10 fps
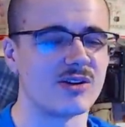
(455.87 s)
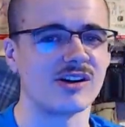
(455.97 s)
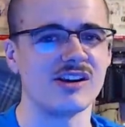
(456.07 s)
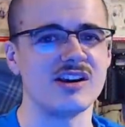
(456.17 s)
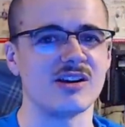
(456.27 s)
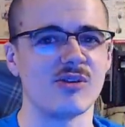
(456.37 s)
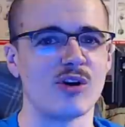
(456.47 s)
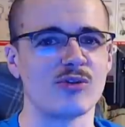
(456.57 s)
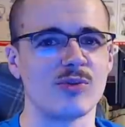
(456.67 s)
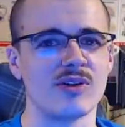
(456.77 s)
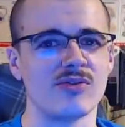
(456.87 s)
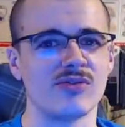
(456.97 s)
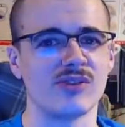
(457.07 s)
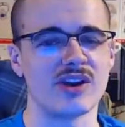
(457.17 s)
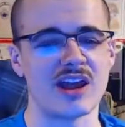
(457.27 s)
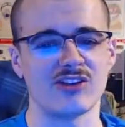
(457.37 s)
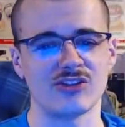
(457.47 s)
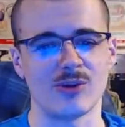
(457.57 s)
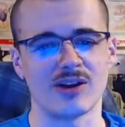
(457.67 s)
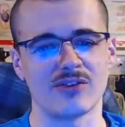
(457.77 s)
a cleaning rod with flanettes
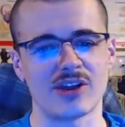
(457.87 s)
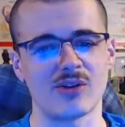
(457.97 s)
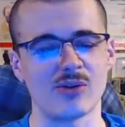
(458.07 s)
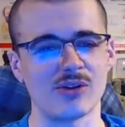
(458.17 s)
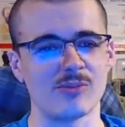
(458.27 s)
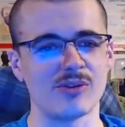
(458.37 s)
or whatever they call them,